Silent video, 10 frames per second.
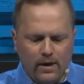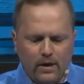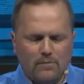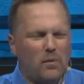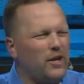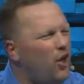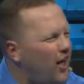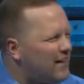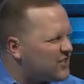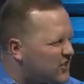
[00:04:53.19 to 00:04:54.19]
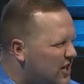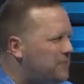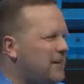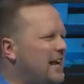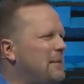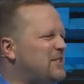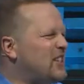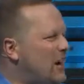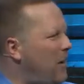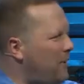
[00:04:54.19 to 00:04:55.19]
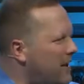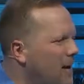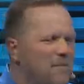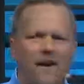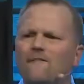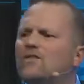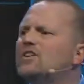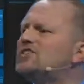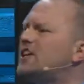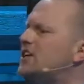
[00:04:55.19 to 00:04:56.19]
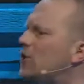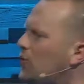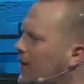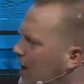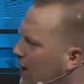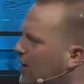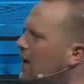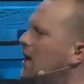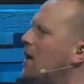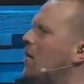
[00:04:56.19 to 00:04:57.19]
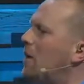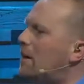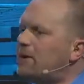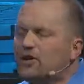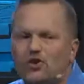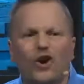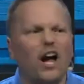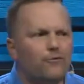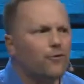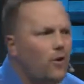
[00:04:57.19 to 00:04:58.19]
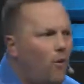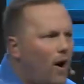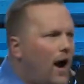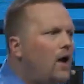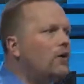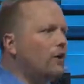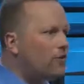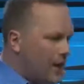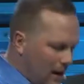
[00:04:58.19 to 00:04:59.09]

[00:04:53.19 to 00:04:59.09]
But we all have stuff that keeps coming up every single year. Or maybe you try for a while and, okay, I'm